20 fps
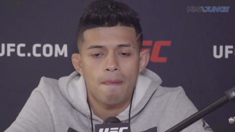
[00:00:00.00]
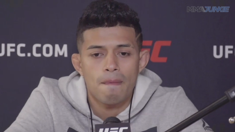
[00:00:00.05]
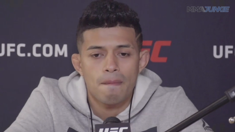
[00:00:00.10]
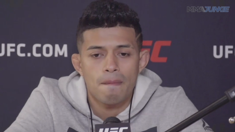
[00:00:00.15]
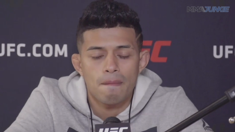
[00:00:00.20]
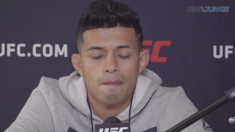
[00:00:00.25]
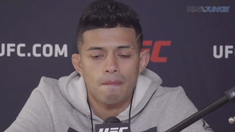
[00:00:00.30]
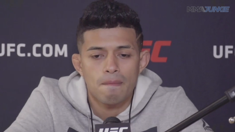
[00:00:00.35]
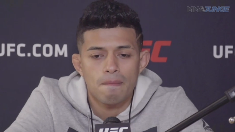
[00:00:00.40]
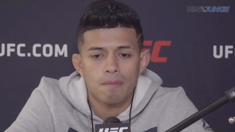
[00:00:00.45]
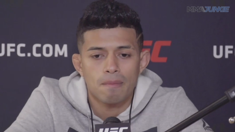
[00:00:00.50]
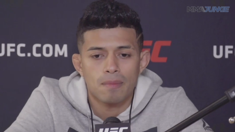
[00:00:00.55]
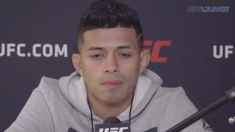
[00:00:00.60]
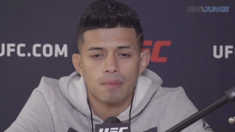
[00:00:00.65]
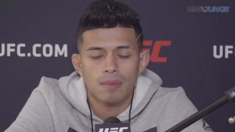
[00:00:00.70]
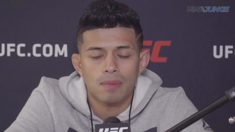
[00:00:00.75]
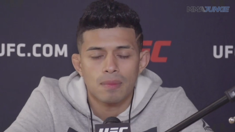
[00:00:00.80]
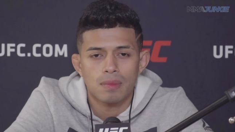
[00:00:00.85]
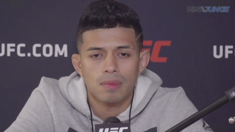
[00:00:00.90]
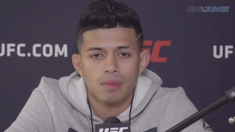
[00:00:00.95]

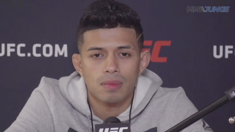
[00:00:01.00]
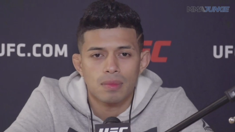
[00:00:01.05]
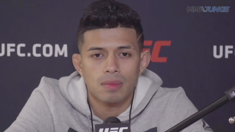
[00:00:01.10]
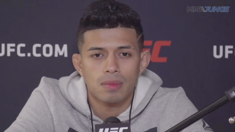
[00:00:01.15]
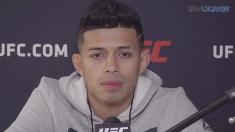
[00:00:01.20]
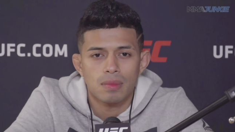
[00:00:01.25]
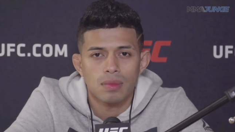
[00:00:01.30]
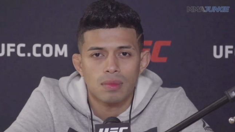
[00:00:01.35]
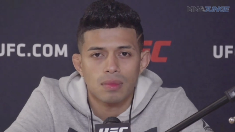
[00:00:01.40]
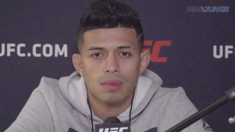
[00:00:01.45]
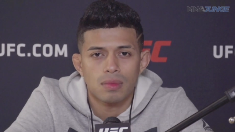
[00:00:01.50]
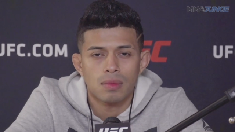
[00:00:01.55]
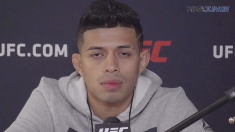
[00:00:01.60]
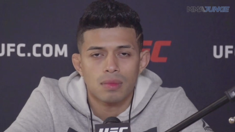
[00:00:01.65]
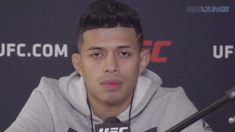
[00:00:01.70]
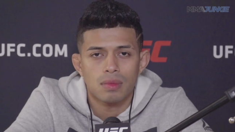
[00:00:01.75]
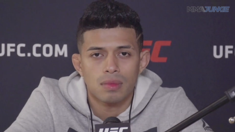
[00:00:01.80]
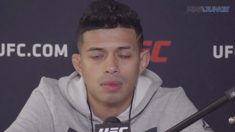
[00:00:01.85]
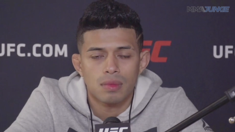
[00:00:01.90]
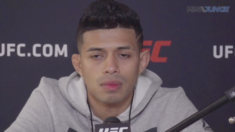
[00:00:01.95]

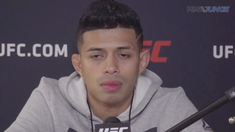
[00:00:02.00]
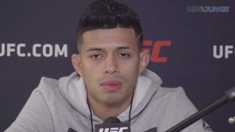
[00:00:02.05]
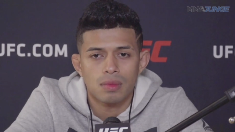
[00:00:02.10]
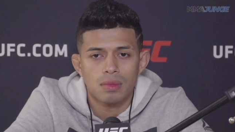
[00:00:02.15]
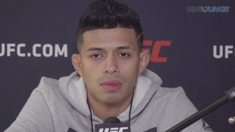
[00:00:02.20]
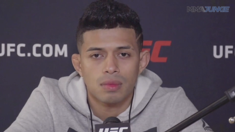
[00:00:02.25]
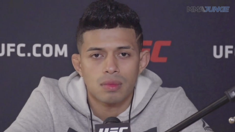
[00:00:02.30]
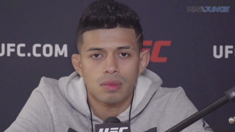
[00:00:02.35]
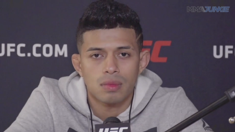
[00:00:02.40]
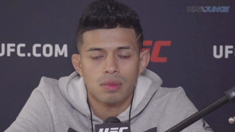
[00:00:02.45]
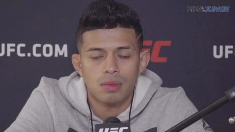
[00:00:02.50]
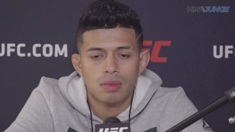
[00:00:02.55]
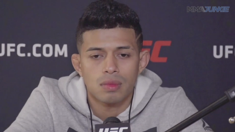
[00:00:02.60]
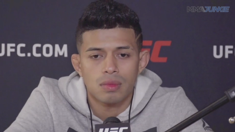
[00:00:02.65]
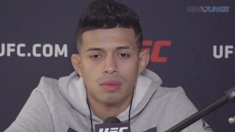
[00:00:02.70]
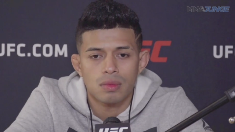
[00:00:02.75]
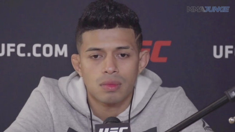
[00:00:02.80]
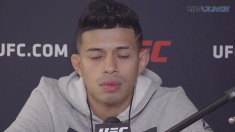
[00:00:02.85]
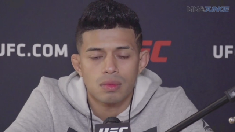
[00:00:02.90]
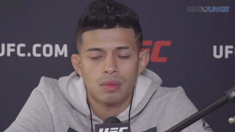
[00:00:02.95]

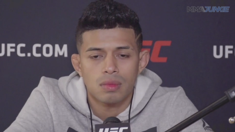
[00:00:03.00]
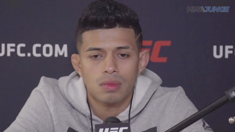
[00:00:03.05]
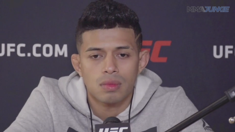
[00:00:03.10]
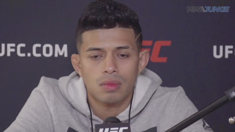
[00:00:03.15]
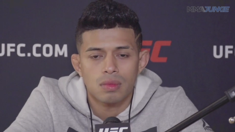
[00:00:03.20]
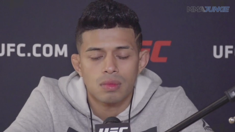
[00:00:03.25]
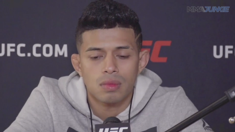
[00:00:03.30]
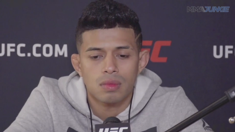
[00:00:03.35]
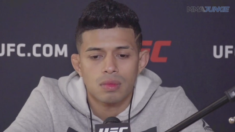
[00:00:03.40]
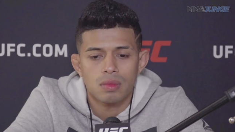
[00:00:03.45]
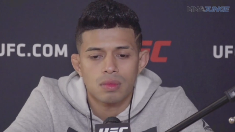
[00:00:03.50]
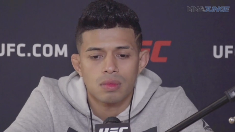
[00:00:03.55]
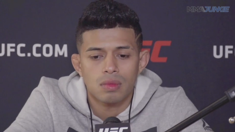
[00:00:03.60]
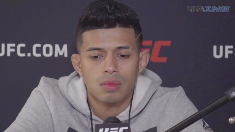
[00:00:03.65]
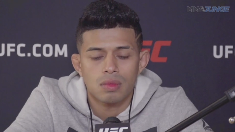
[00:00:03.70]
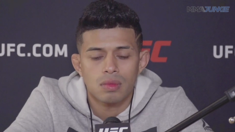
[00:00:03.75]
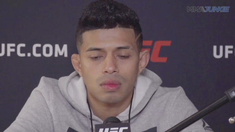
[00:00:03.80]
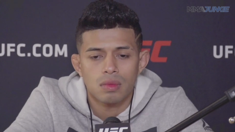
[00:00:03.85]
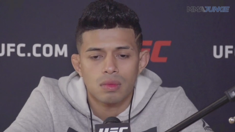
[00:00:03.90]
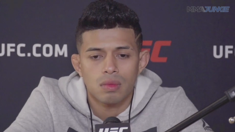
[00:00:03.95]

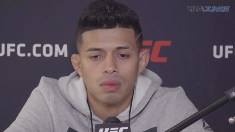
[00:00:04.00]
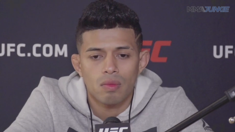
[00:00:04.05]
No one is speaking in this clip.